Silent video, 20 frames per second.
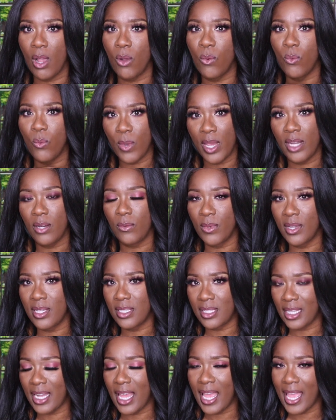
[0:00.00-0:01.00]
out what it was
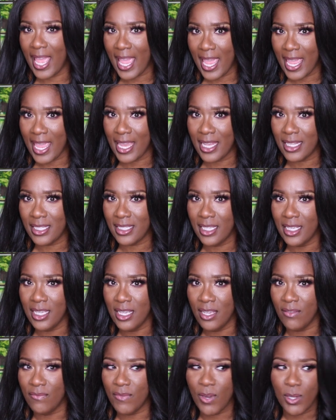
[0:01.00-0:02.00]
that I ate
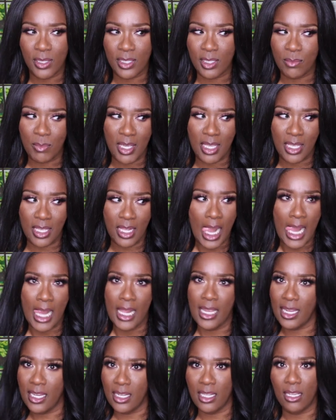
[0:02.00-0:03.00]
versus me
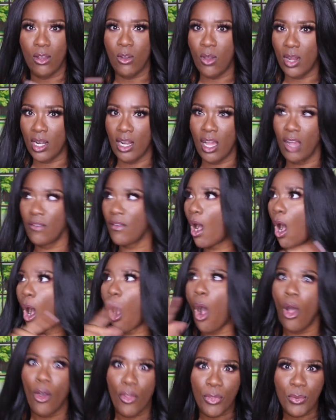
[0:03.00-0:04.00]
eating on and off
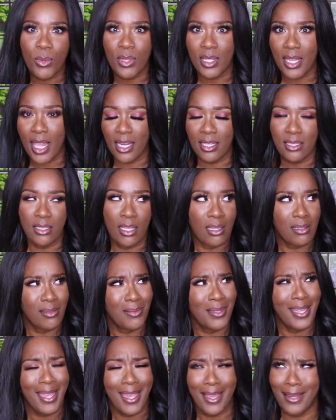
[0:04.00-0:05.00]
all through the day. And it's like, oh
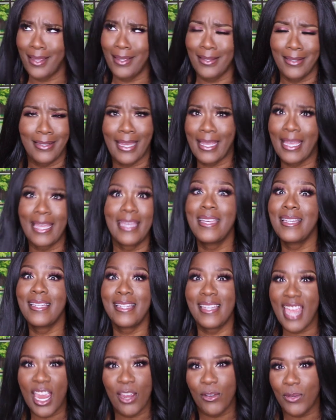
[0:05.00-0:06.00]
my God, I, like I couldn't
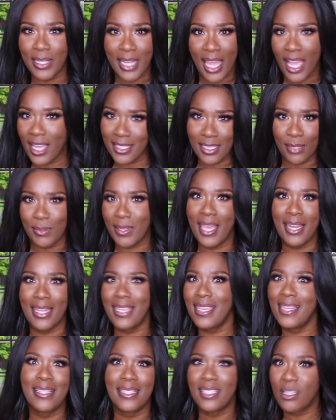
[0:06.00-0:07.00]
narrow it down because I was kind of
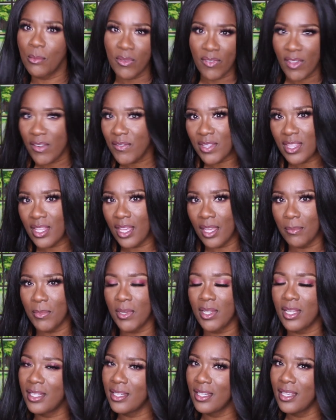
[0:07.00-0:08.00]
eating some of everything.
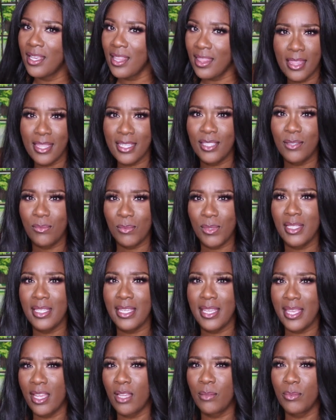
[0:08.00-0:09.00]
But this really
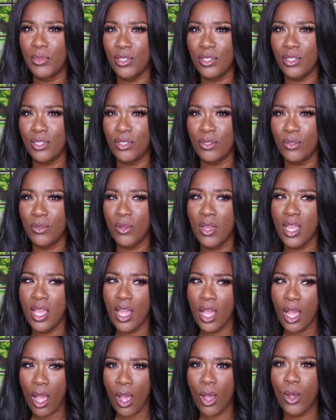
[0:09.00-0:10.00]
helps you
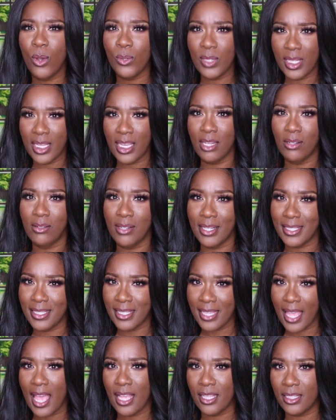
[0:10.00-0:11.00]
hone in on
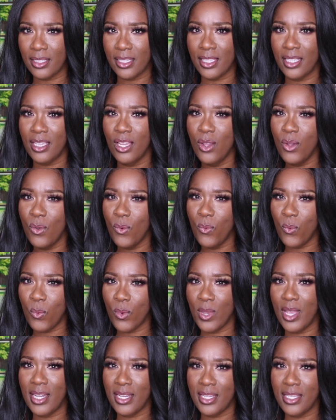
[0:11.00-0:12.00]
exactly
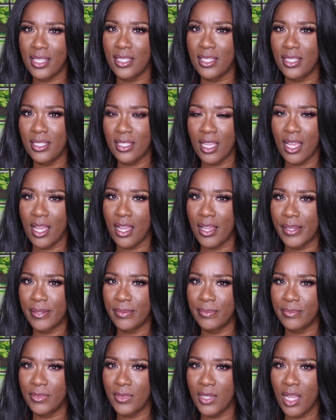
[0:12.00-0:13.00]
what is
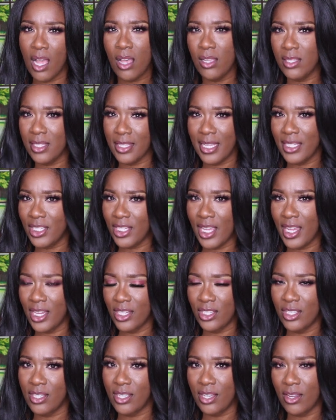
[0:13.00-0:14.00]
um, causing the
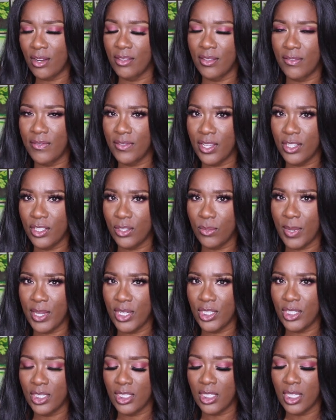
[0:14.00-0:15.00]
change or the
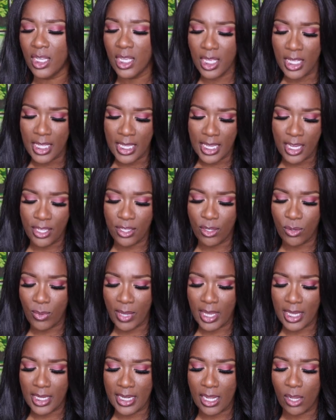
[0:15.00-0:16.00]
fluctuation in your
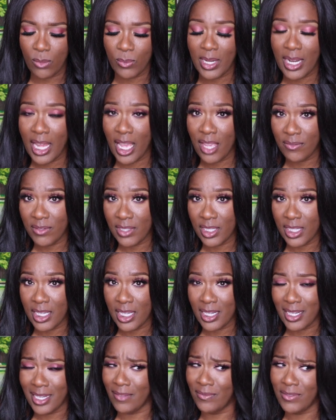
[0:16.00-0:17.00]
weight. Now, what I've
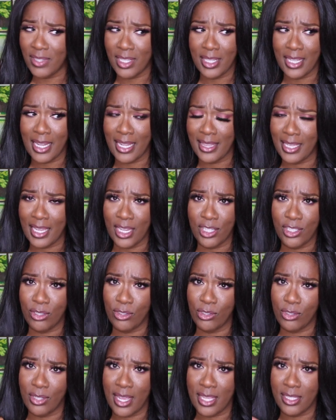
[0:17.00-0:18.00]
done, and I've done that, I think I
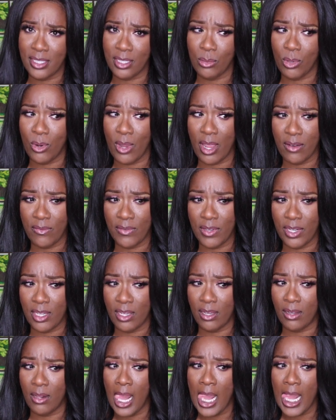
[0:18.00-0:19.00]
showed you guys in a prior
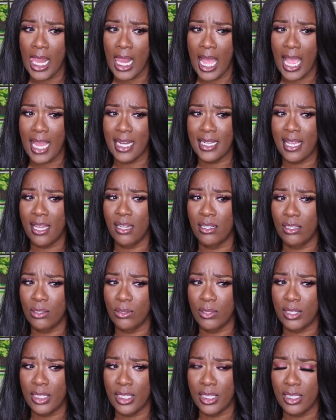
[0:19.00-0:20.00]
video, I
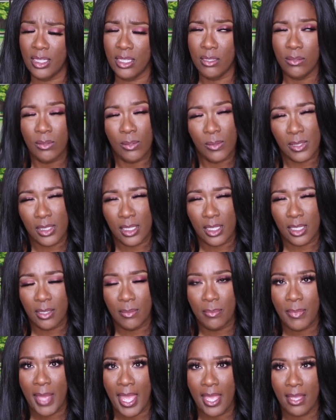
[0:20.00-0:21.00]
downloaded, what was it,
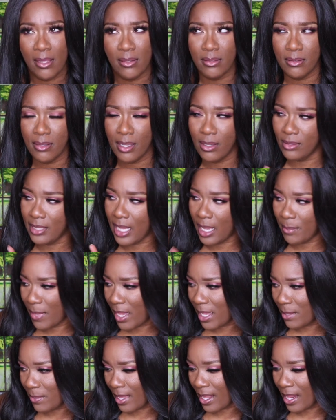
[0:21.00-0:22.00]
Pay, uh, not
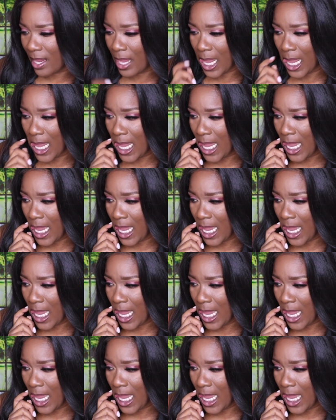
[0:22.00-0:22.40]
PayPal,